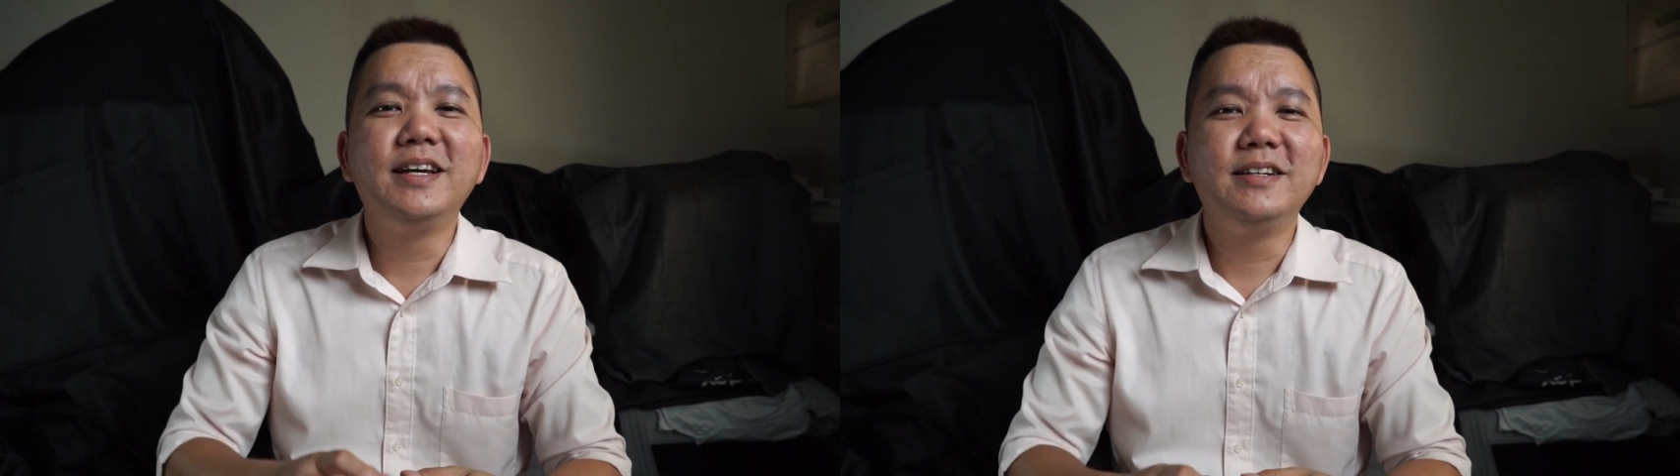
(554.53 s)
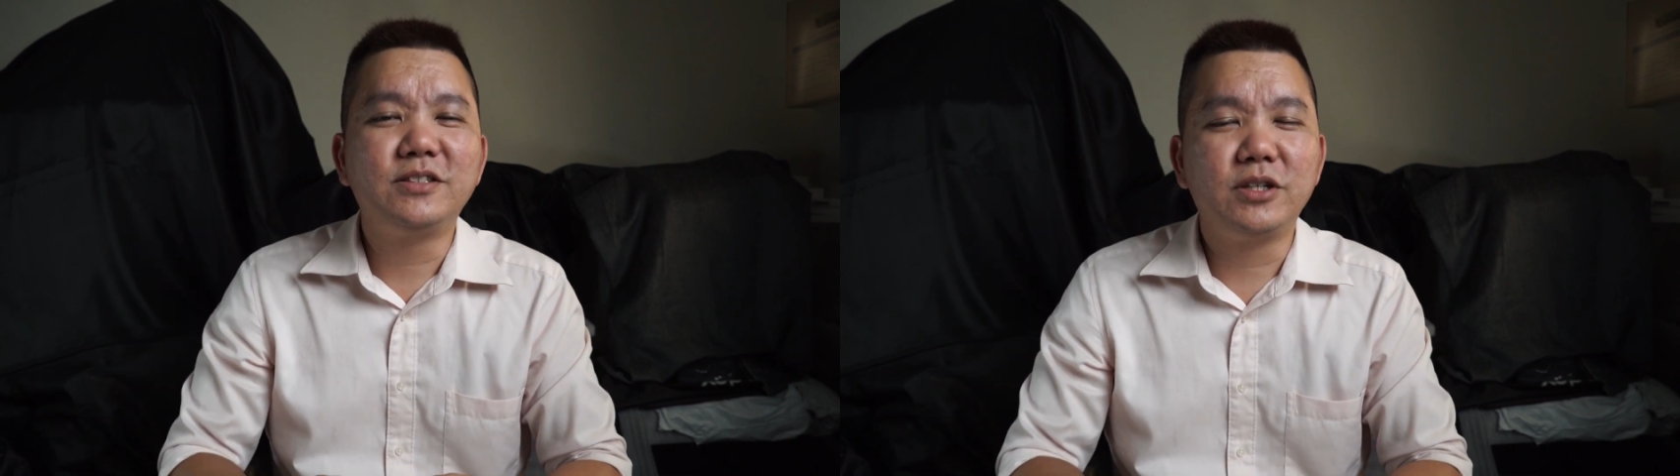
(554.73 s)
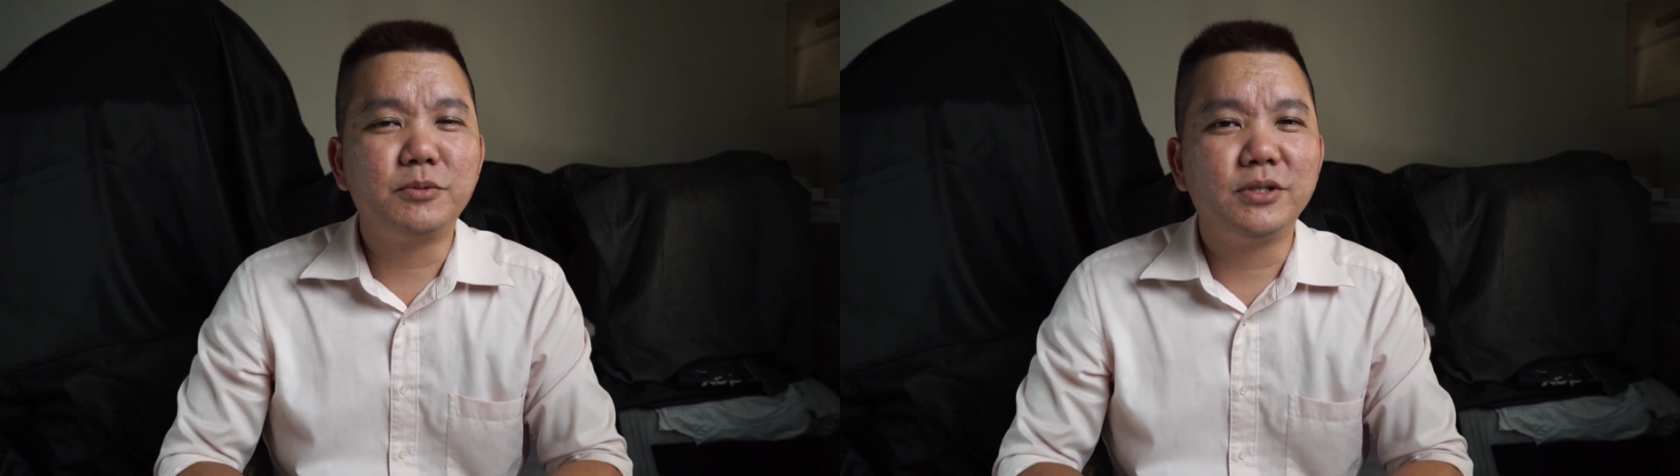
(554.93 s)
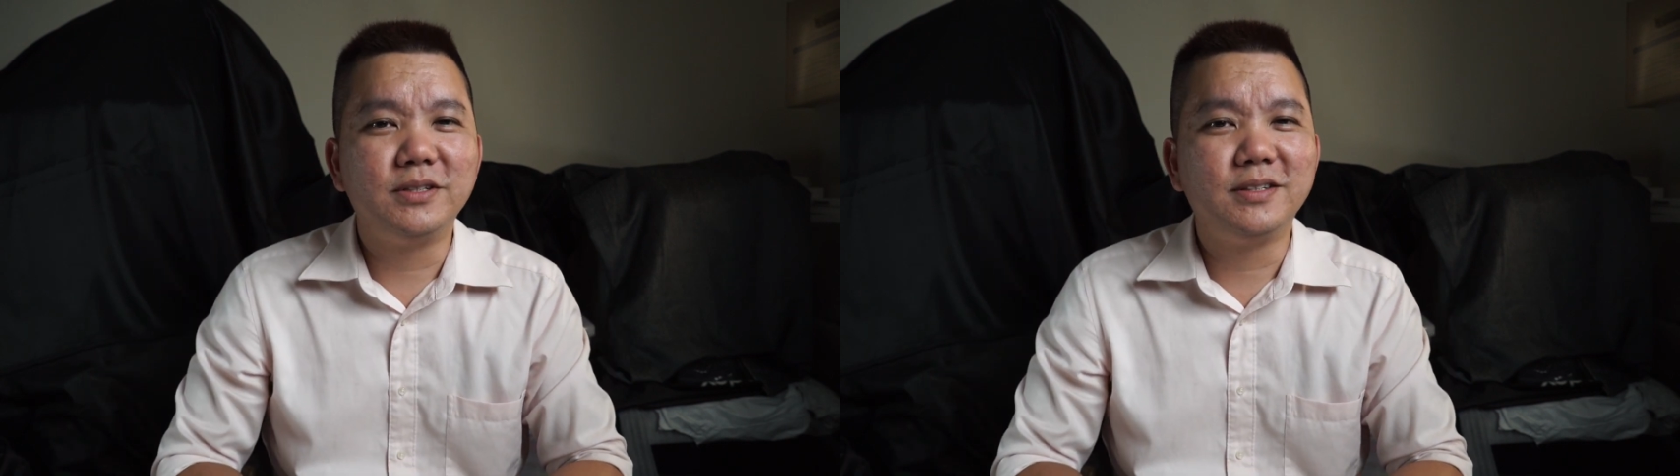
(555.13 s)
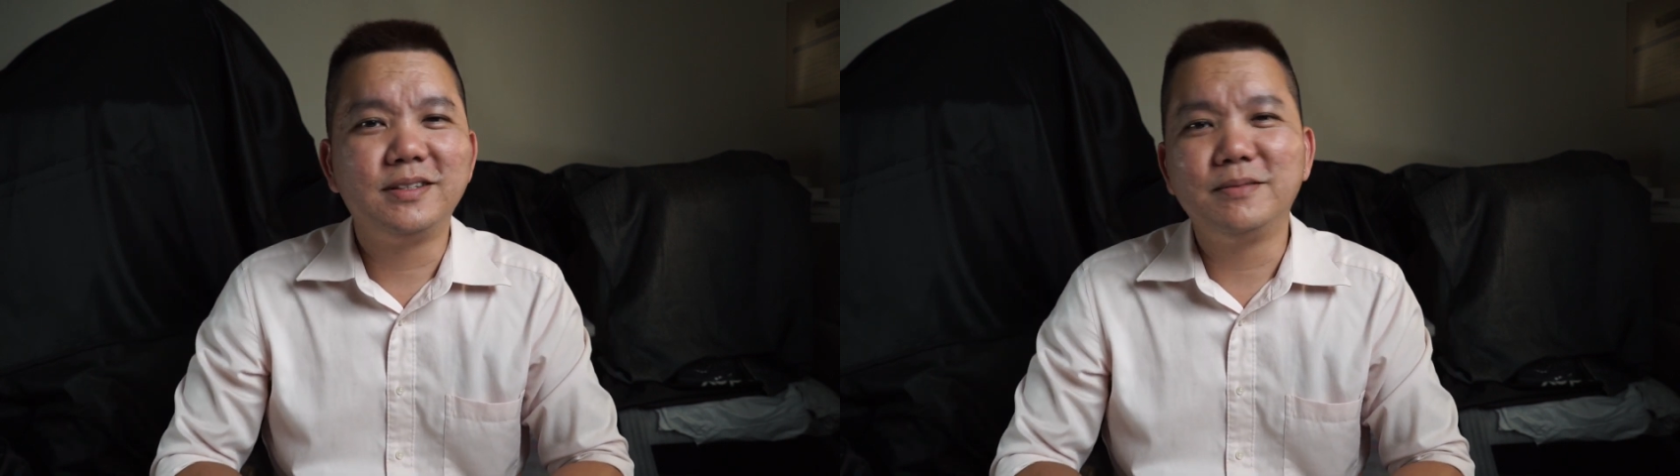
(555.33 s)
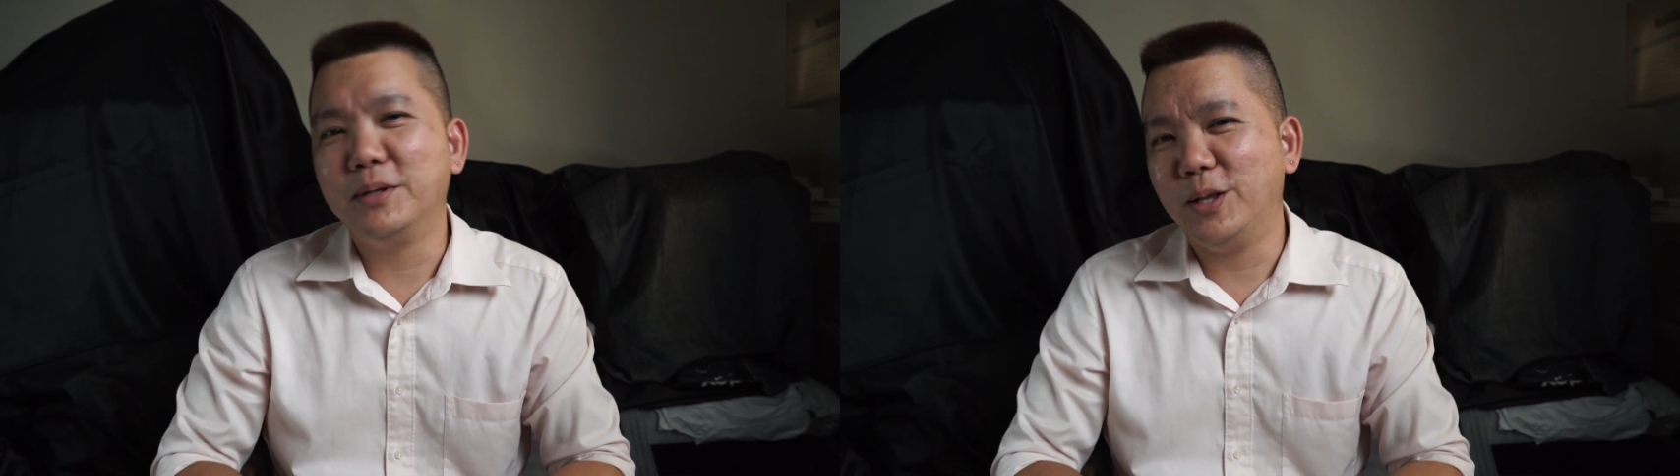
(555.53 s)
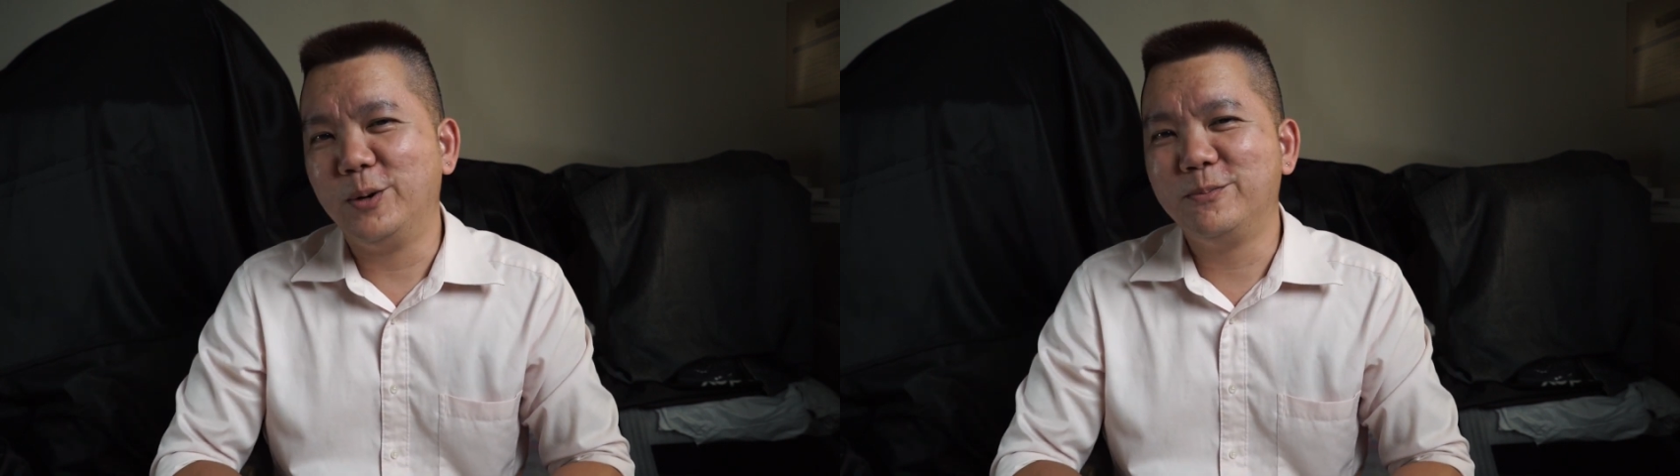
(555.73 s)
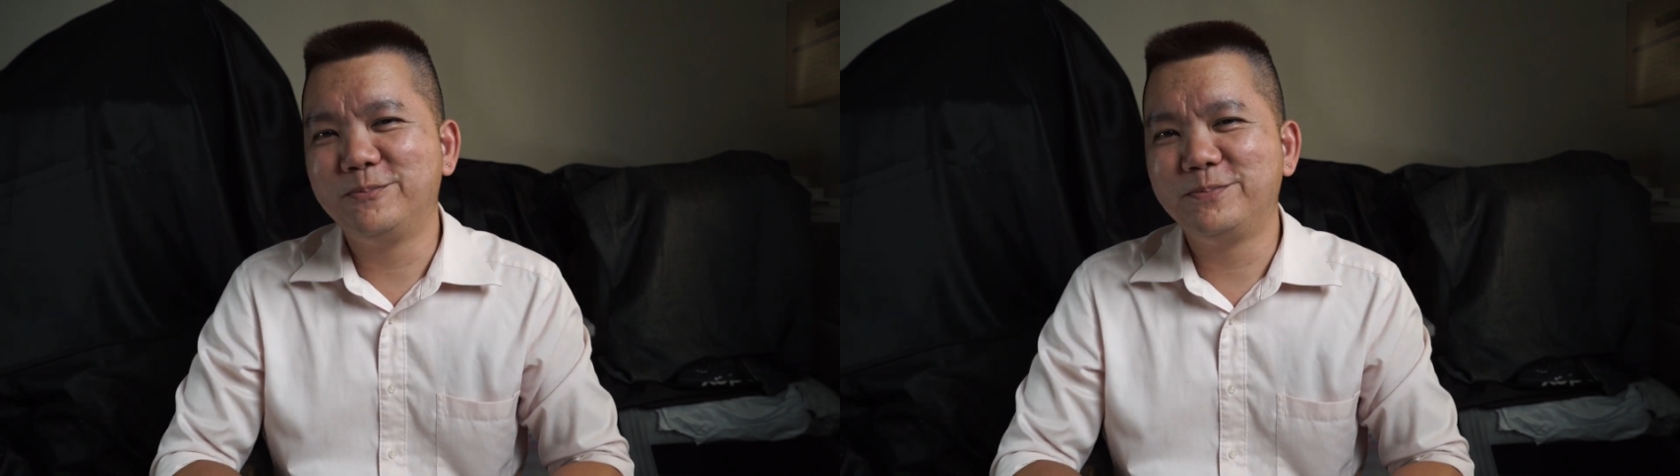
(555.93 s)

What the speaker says: description below.